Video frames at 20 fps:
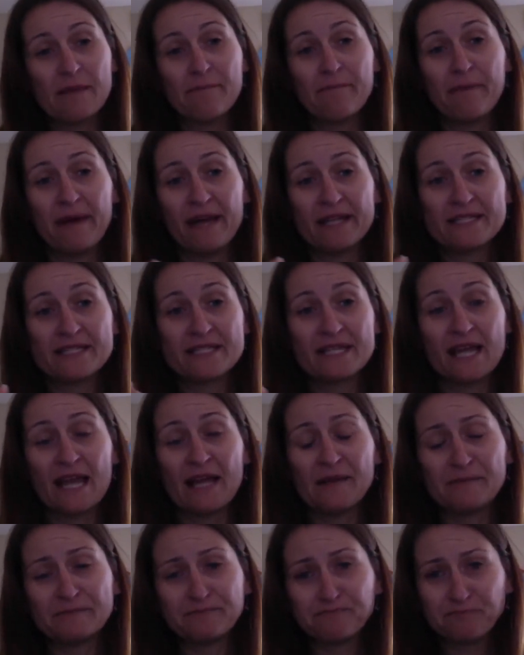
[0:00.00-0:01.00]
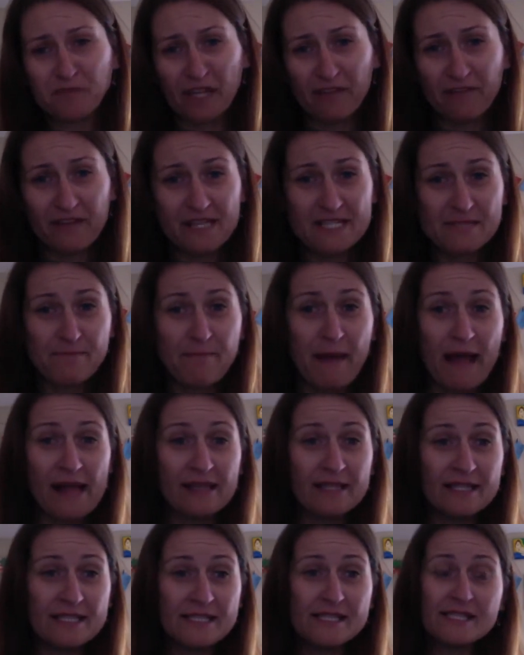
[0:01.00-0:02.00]
But if his
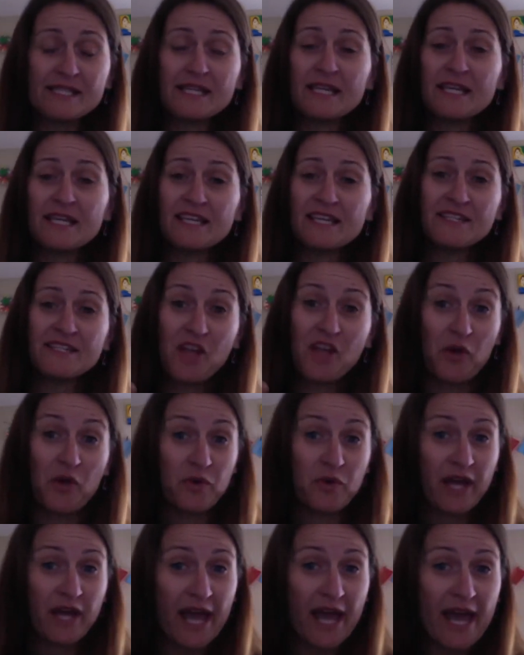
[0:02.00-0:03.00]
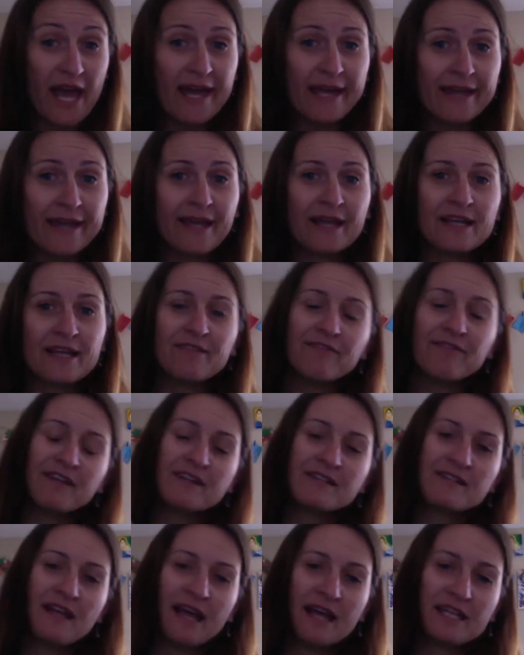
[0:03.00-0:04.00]
balance is okay, and if
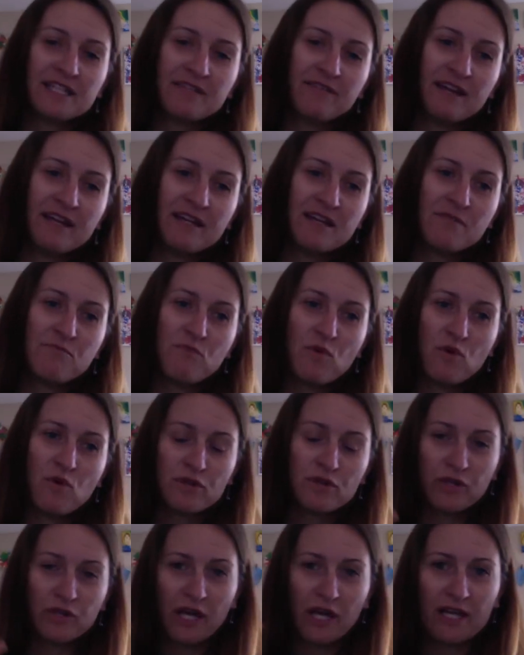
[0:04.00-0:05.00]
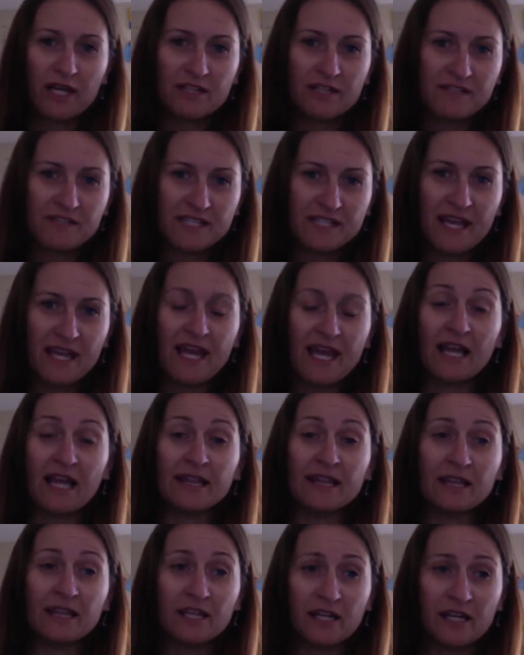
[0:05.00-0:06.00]
he's activating more to kind of stay
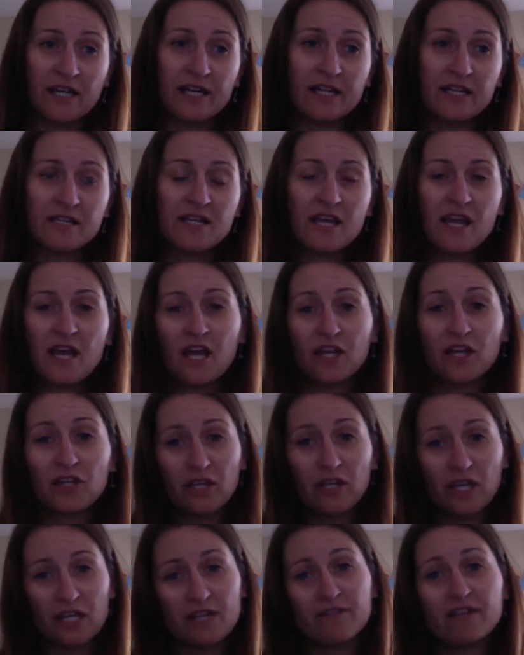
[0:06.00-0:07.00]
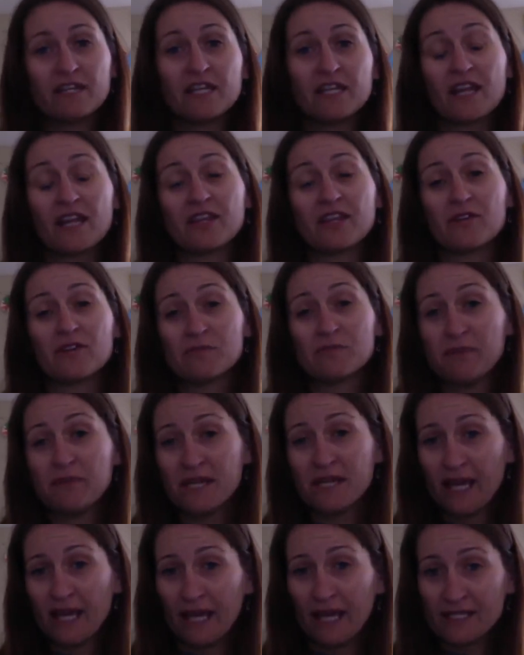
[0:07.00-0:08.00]
alert, you can even get those
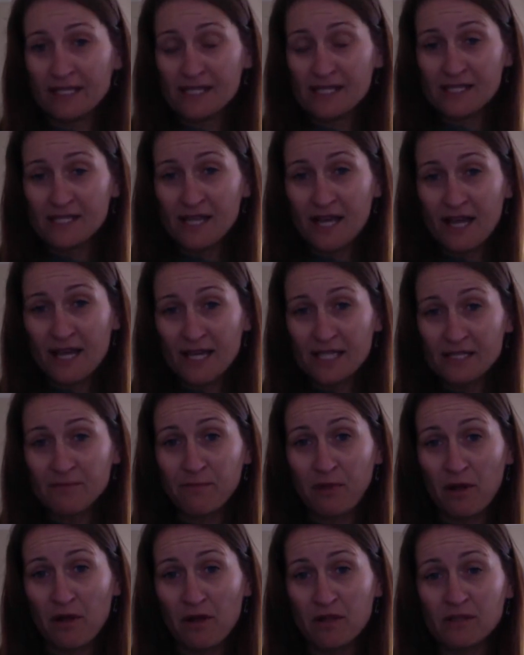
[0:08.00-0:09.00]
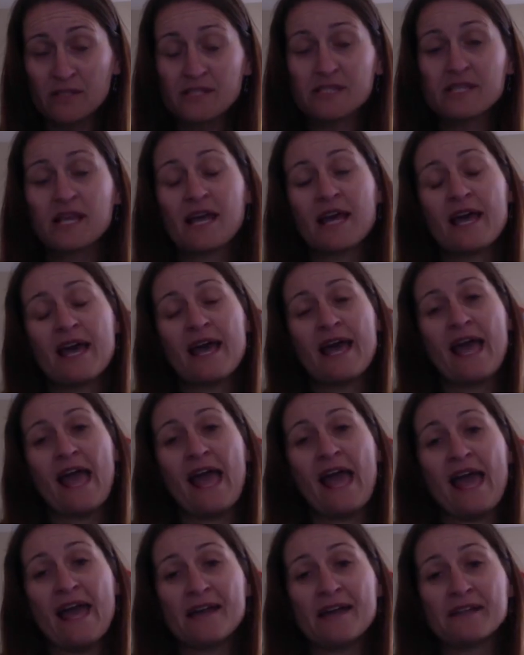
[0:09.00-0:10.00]
big exercise balls,
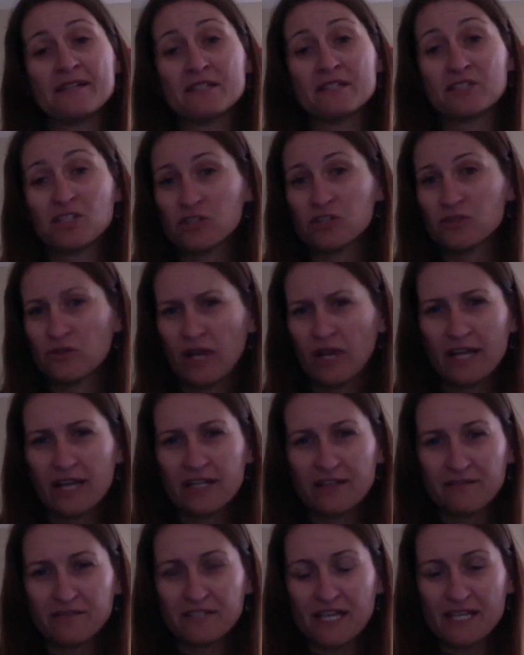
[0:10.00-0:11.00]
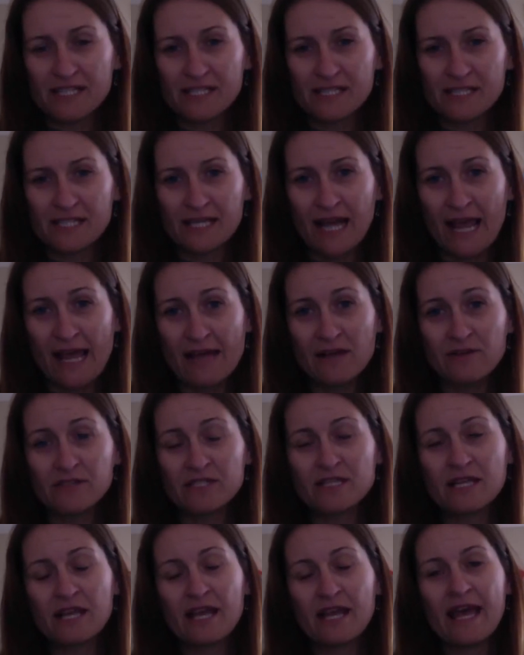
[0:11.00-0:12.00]
and just to kind of test it out.